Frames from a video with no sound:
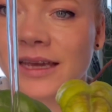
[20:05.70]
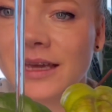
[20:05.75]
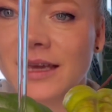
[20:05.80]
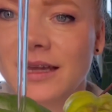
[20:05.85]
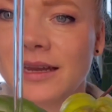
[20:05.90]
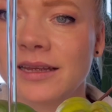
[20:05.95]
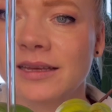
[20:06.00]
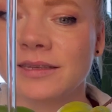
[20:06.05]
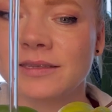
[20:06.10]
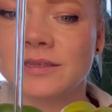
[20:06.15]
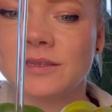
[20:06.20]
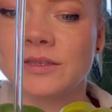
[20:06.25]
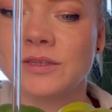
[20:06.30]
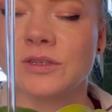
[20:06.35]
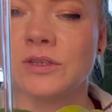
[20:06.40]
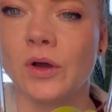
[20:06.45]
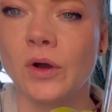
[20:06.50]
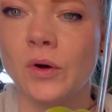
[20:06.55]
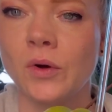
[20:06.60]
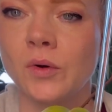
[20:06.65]
It is
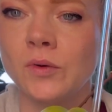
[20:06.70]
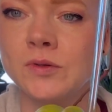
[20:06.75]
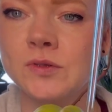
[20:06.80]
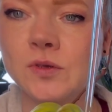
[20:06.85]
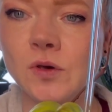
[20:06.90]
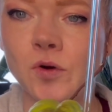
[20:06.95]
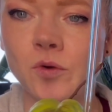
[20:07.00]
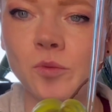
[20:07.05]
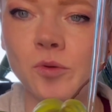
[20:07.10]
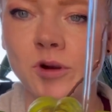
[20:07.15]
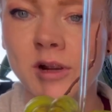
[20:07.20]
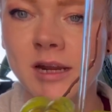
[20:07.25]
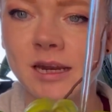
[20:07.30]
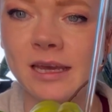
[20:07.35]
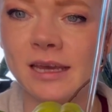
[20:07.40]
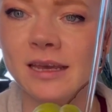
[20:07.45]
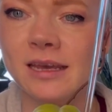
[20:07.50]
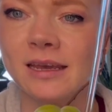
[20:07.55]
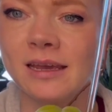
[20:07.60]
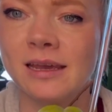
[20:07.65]
so, so
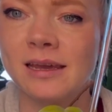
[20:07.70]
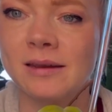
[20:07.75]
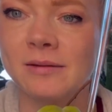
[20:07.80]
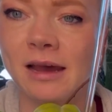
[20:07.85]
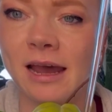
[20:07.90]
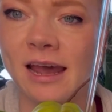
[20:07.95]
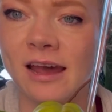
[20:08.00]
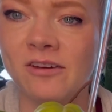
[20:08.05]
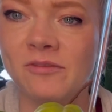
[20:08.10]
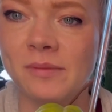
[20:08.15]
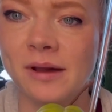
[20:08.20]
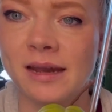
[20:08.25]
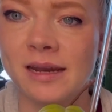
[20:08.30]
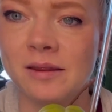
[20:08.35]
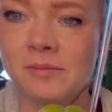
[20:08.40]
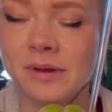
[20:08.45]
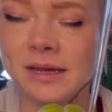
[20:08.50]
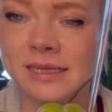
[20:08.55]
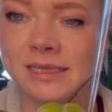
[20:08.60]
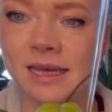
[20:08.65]
pretty. And I have mine
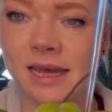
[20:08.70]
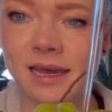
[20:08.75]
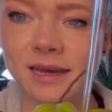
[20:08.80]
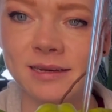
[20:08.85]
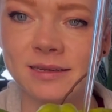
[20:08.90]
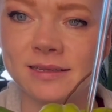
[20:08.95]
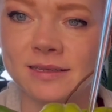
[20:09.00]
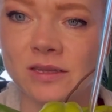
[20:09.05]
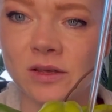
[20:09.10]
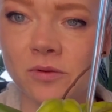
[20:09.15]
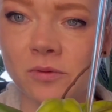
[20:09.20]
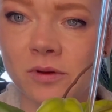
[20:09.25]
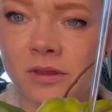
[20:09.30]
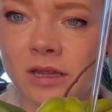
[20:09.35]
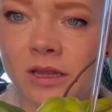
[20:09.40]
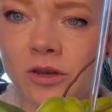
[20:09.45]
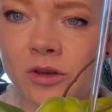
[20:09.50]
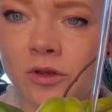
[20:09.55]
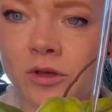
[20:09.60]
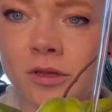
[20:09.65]
in my tent. So when
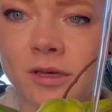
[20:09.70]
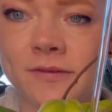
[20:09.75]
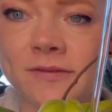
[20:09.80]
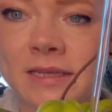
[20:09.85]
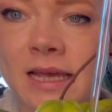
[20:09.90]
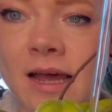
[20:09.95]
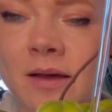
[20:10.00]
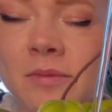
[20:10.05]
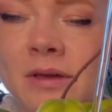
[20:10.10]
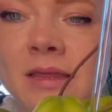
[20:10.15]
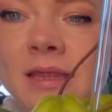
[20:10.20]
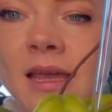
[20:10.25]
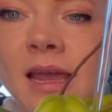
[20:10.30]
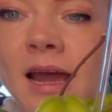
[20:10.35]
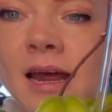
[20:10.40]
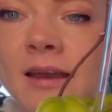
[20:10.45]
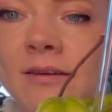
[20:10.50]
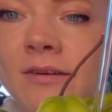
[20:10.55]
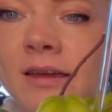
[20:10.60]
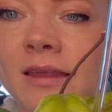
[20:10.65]
the new leaves come in, they
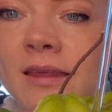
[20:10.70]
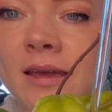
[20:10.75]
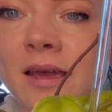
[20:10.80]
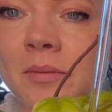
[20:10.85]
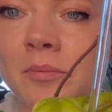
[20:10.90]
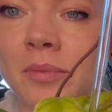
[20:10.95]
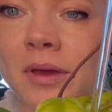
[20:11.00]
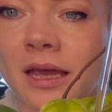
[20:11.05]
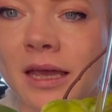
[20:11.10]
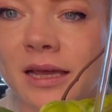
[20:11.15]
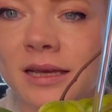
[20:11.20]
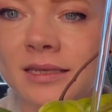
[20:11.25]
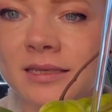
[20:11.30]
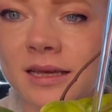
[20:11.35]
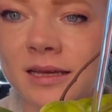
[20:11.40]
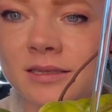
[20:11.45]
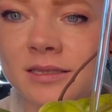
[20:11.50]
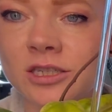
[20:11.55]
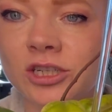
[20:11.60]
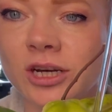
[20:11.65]
kind of get like a pink
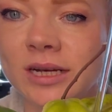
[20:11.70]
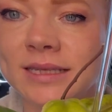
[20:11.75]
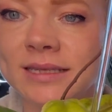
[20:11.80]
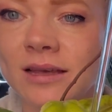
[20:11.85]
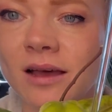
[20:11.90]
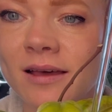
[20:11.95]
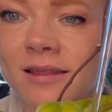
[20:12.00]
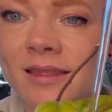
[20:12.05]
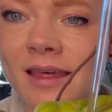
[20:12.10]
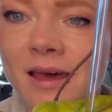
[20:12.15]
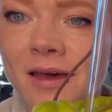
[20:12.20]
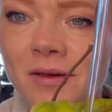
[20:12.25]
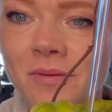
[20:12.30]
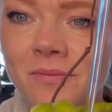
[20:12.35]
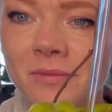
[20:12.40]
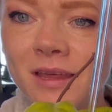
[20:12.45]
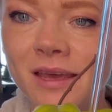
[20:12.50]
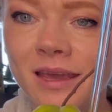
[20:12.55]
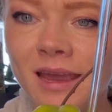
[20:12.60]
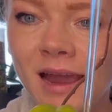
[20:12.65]
sunstress on them.
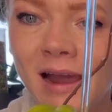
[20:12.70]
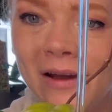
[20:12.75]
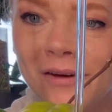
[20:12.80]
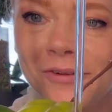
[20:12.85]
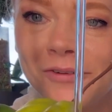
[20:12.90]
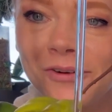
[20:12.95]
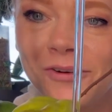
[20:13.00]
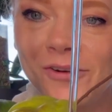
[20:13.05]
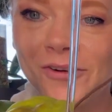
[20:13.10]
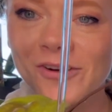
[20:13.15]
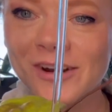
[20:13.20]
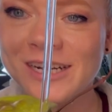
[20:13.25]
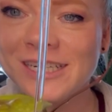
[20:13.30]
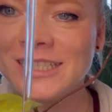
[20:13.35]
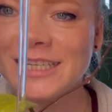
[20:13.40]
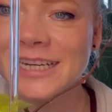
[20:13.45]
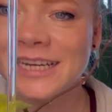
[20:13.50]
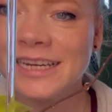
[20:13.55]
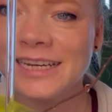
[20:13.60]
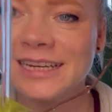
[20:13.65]
Like, how
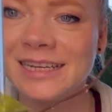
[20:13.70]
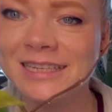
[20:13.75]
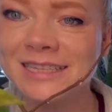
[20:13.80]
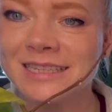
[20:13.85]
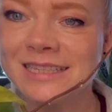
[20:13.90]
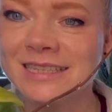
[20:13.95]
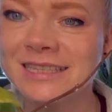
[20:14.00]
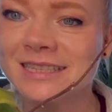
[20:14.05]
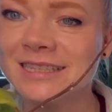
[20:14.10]
gorgeous.